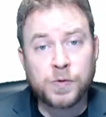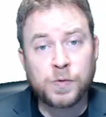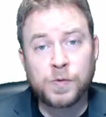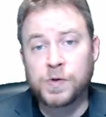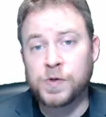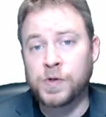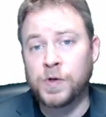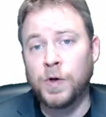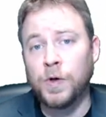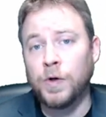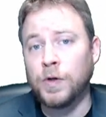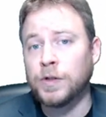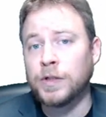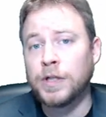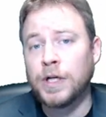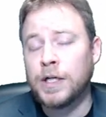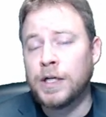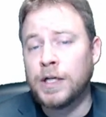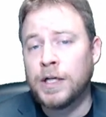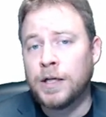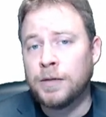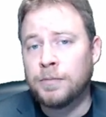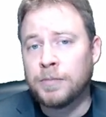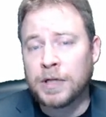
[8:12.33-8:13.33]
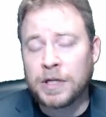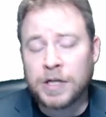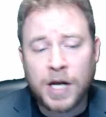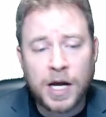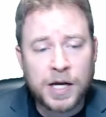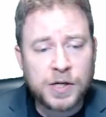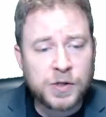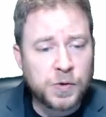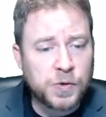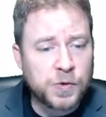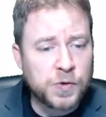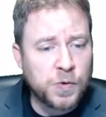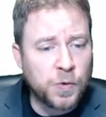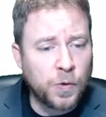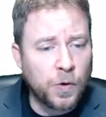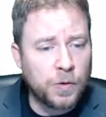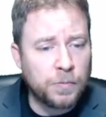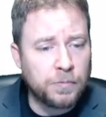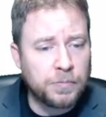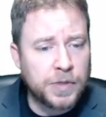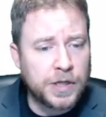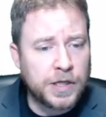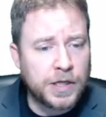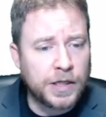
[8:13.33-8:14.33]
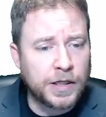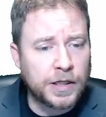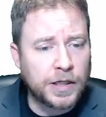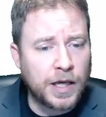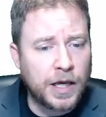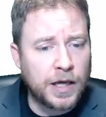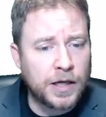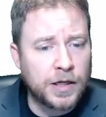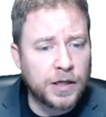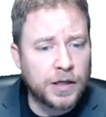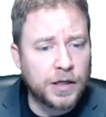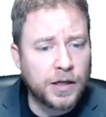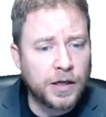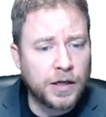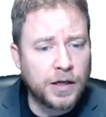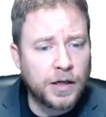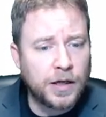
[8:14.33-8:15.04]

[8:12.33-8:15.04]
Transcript: result. I mean, Nigel Short being a